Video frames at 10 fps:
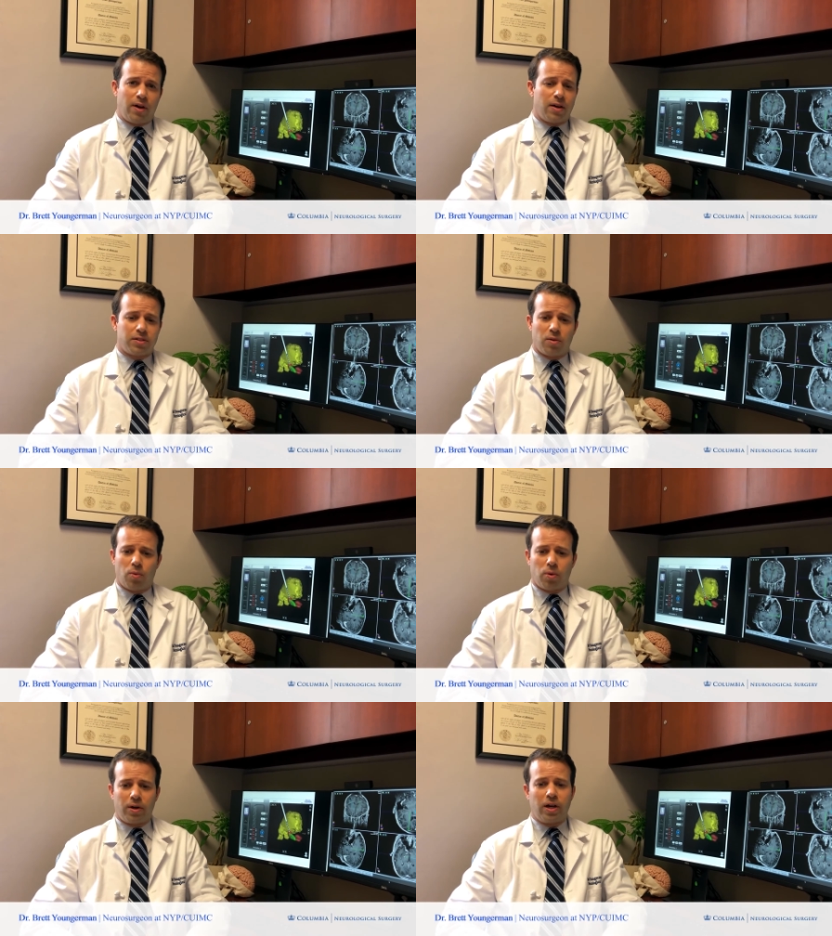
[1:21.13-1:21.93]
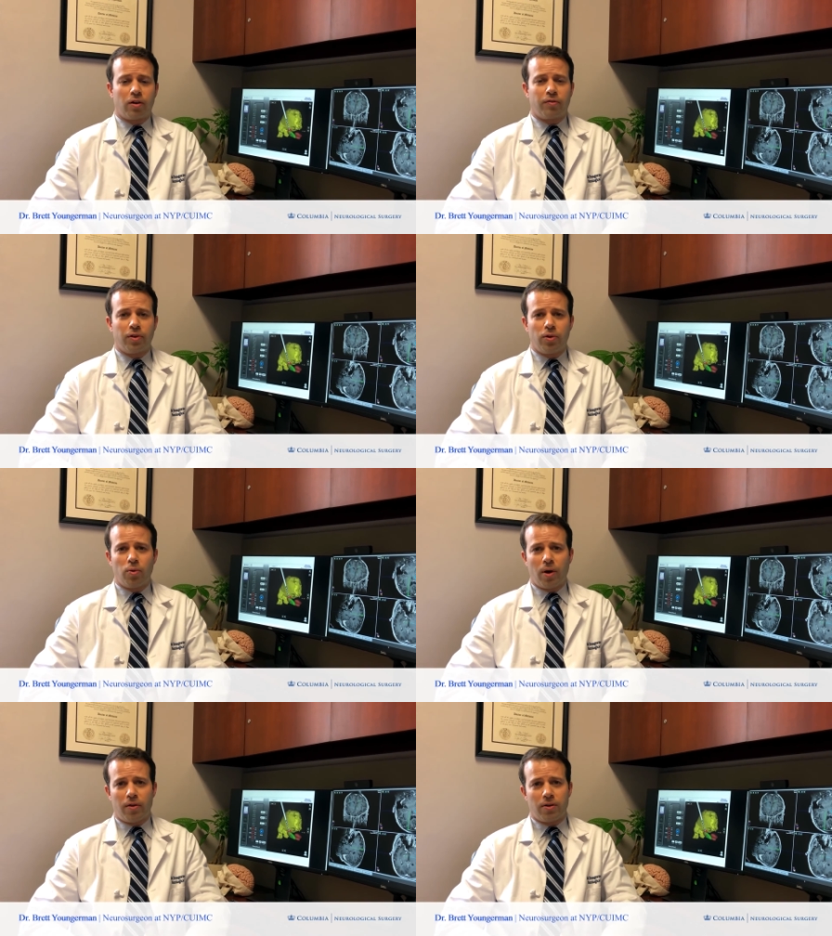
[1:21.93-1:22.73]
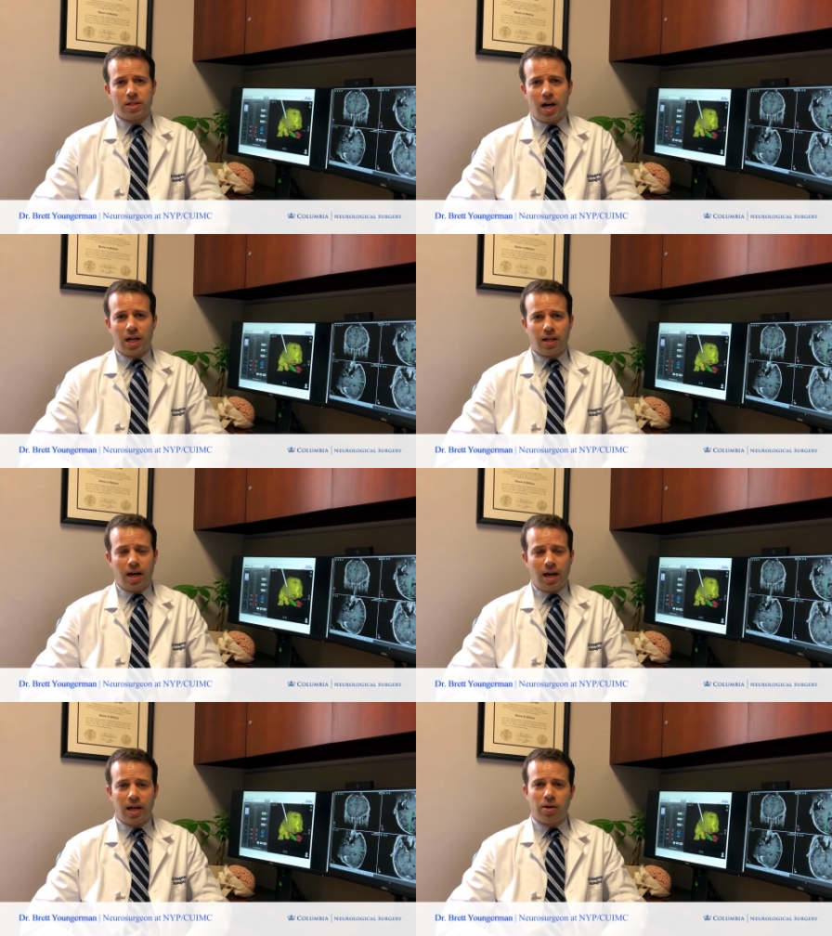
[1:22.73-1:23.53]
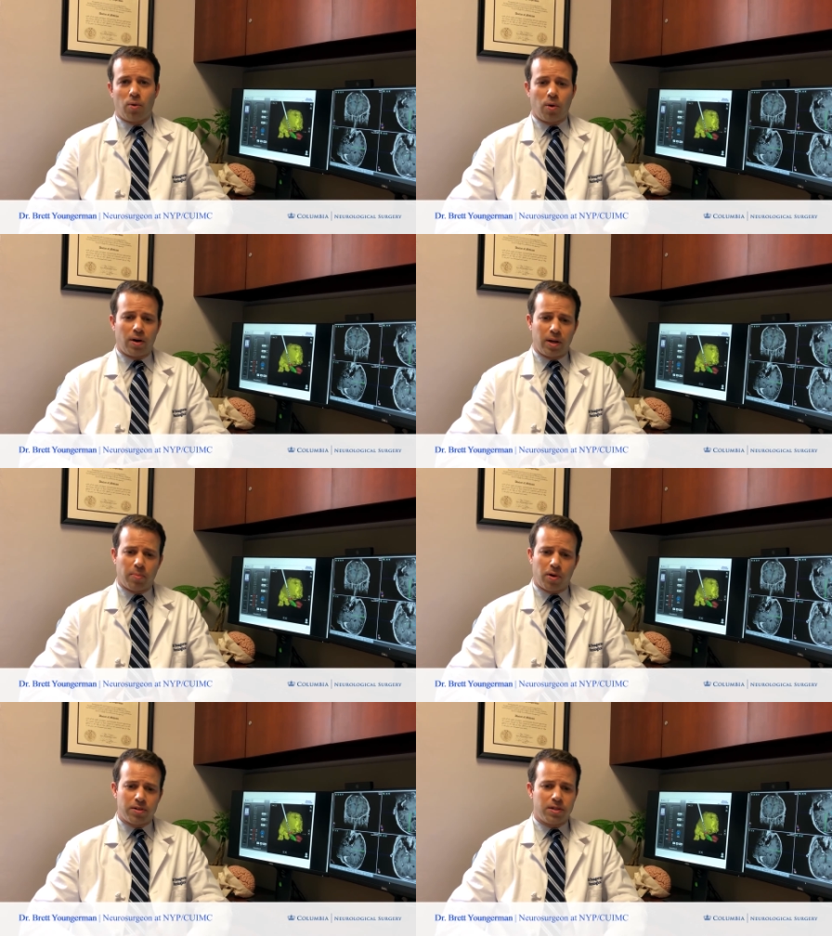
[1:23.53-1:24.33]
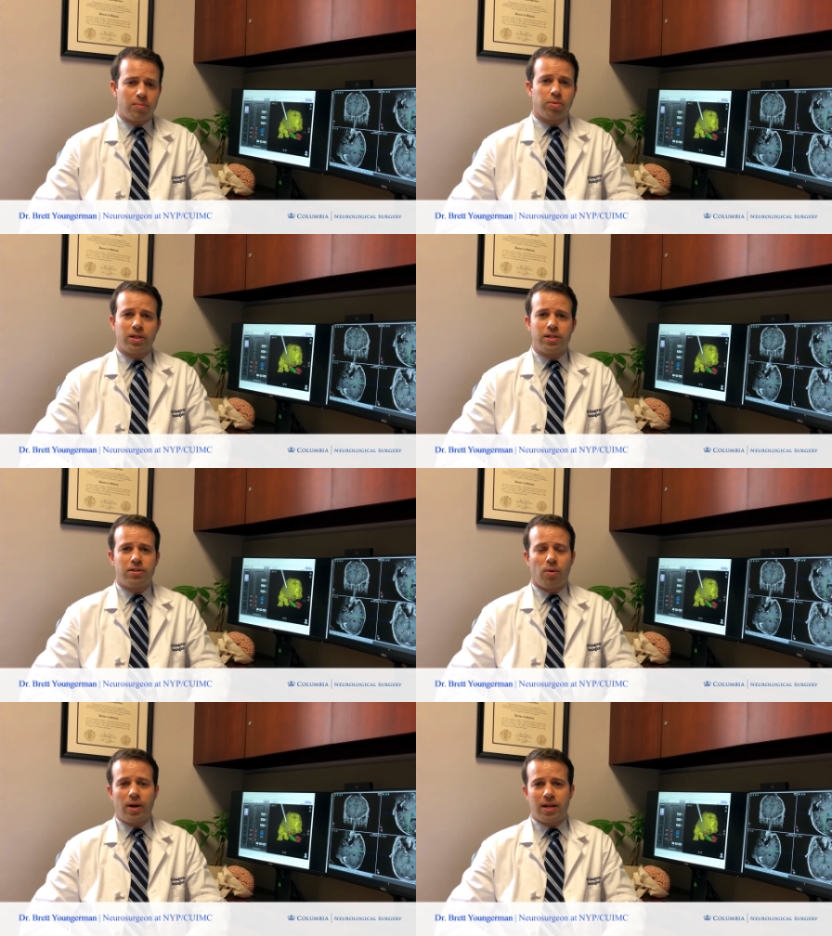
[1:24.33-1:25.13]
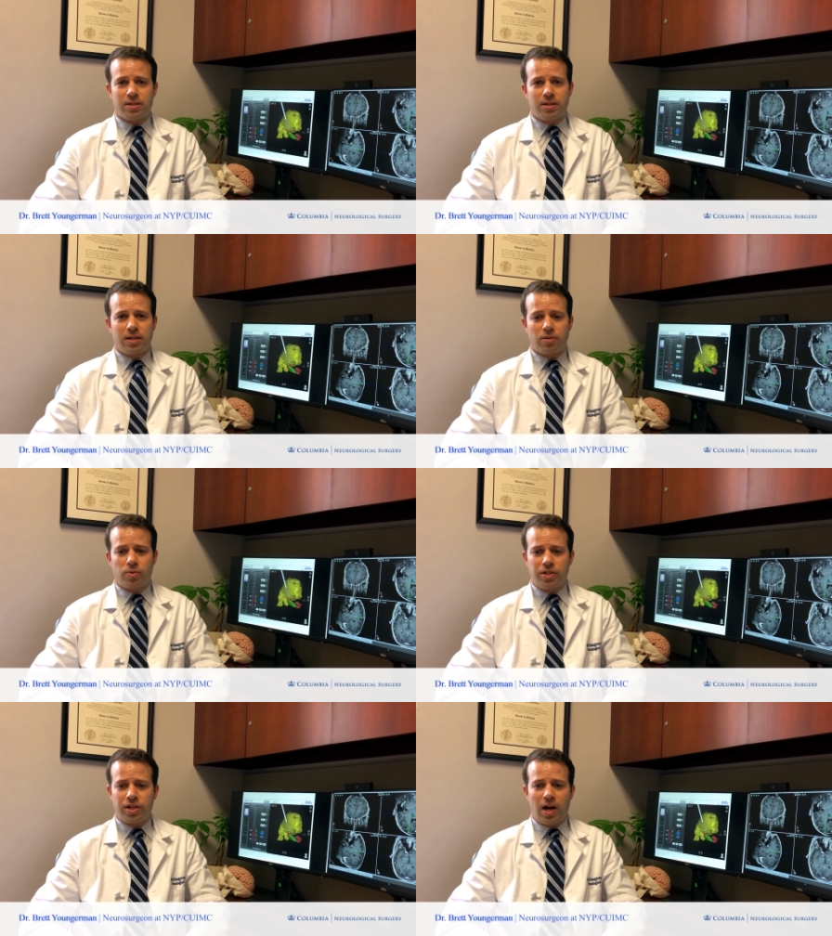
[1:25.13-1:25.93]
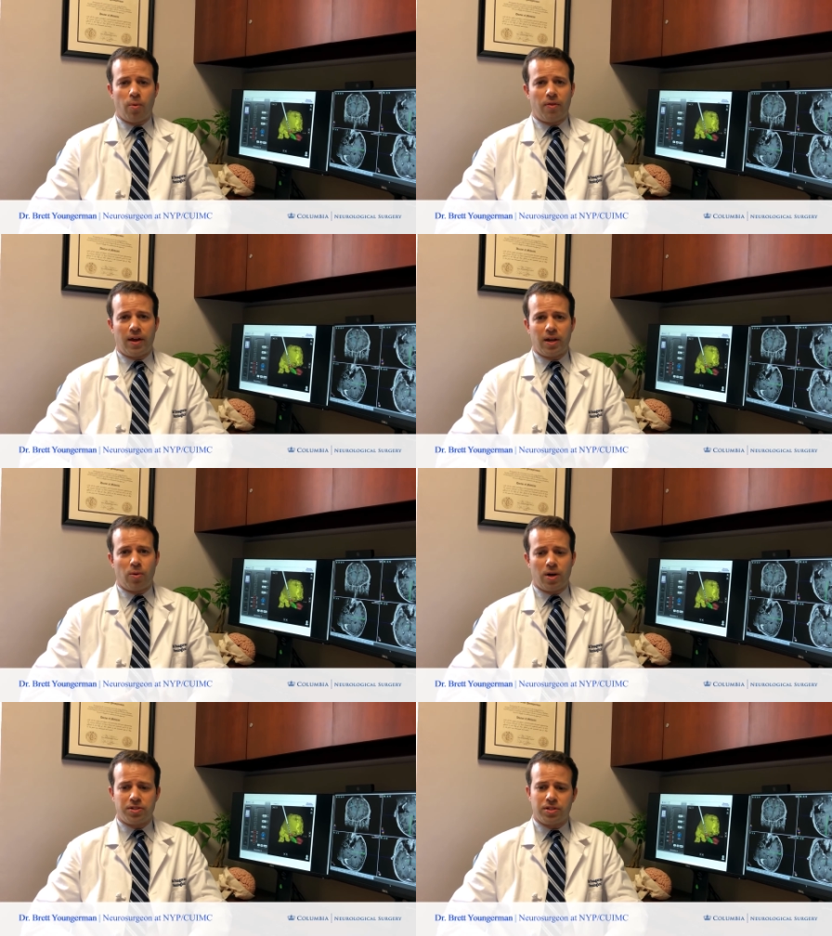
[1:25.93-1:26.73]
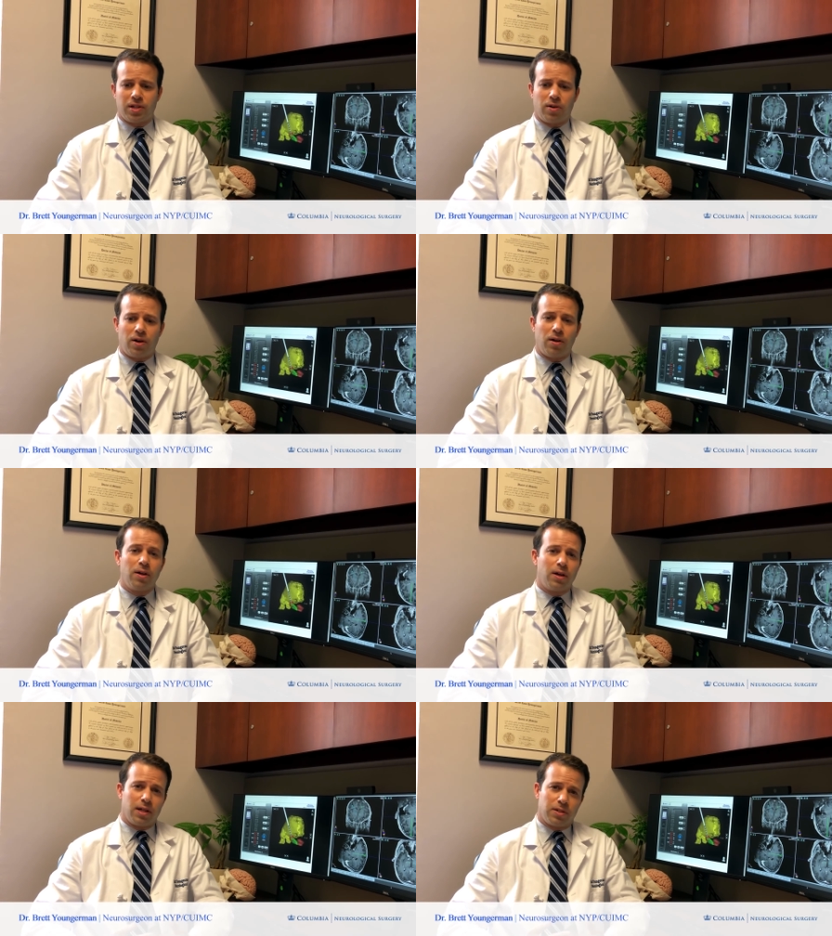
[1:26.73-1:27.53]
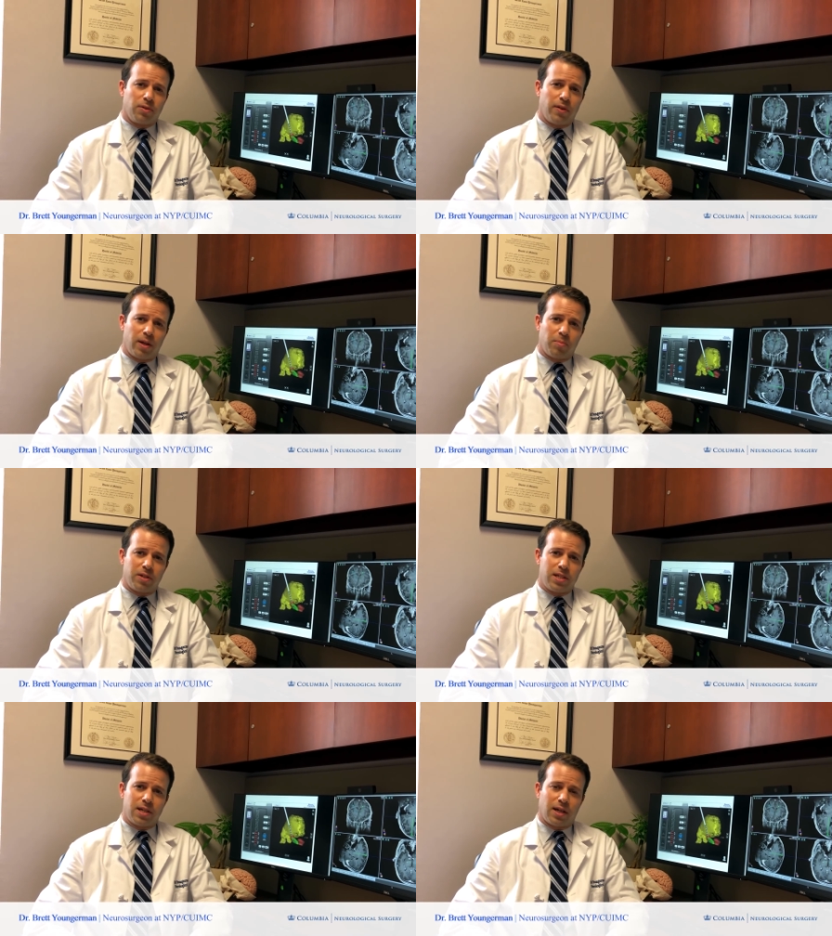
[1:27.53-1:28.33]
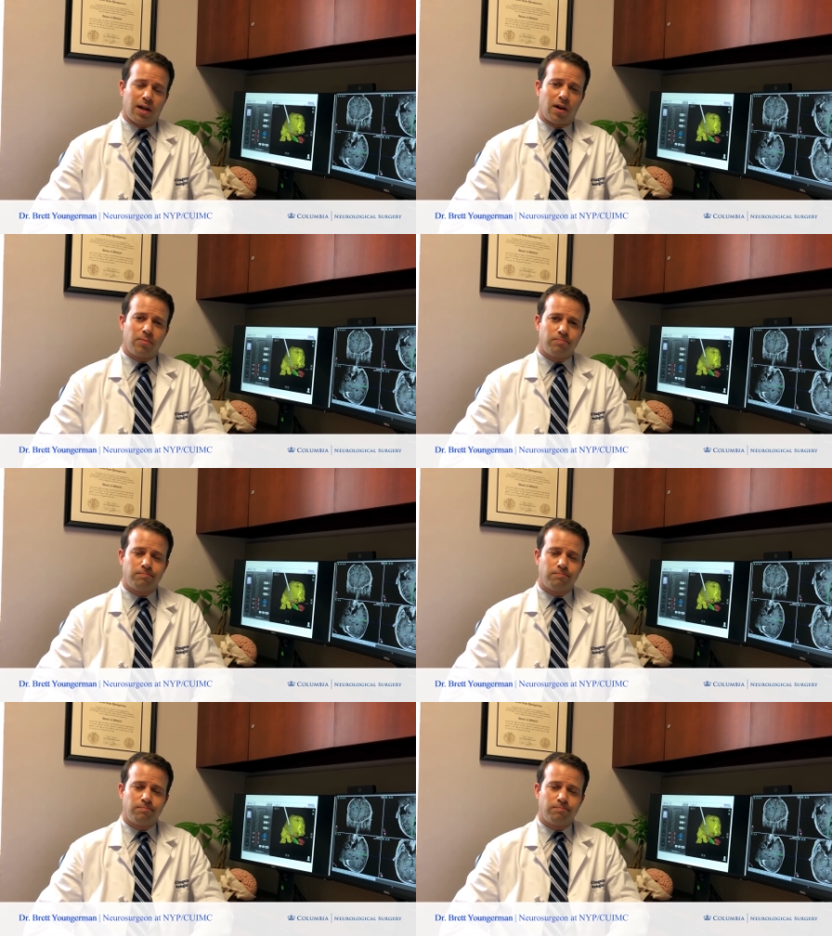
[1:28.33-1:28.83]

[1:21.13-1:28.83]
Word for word: Uh, so we're here for you, whether it's online or in person. Please don't hesitate to reach out with any questions at all. Until then, please take care.